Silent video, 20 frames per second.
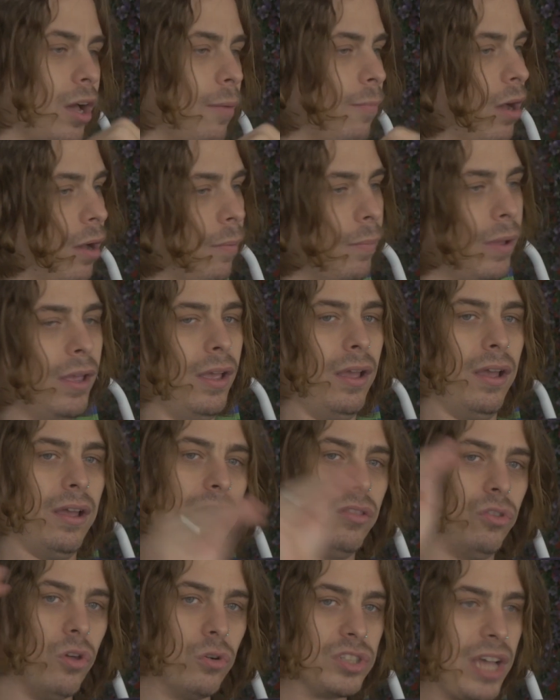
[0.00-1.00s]
come up.
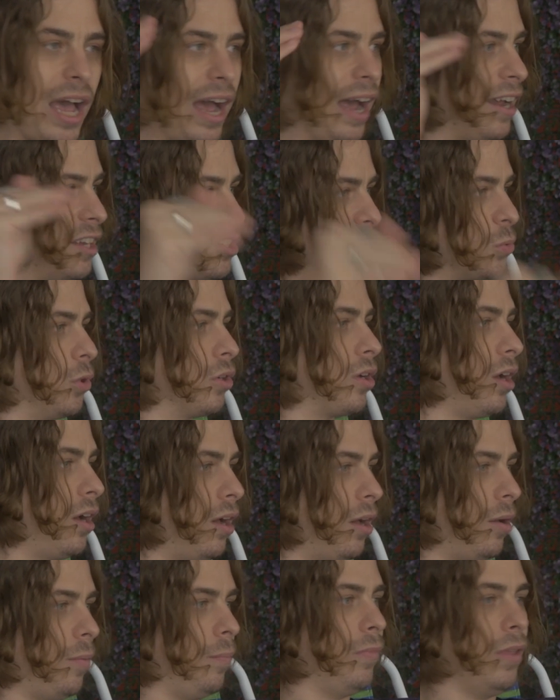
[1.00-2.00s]
Those highs will
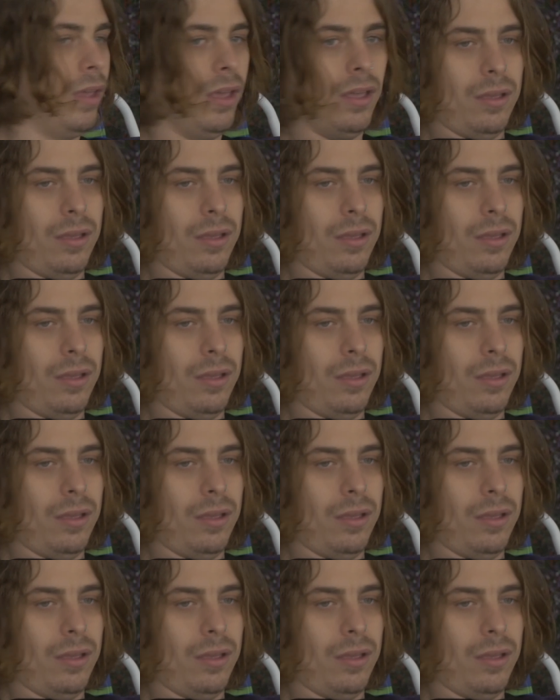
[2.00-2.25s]
come.